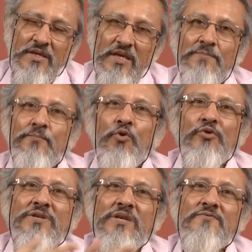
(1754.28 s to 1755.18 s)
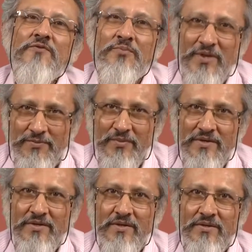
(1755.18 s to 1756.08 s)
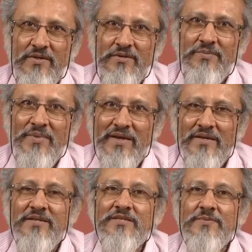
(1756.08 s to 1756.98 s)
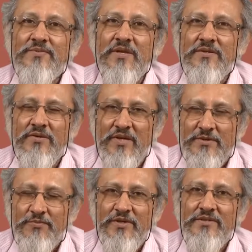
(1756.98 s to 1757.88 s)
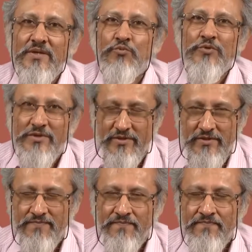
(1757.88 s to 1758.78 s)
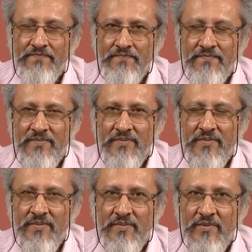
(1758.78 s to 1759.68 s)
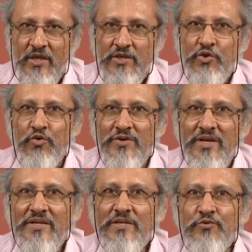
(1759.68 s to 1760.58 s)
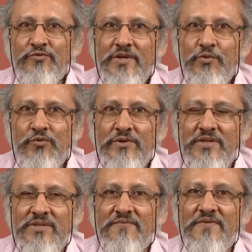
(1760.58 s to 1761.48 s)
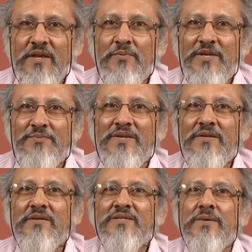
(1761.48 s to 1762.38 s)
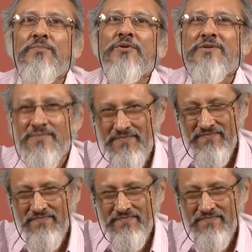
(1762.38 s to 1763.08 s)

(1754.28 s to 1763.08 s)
importing from mathematics certain mechanisms that are expressed in words. You're really using words as if they are mathematical symbols.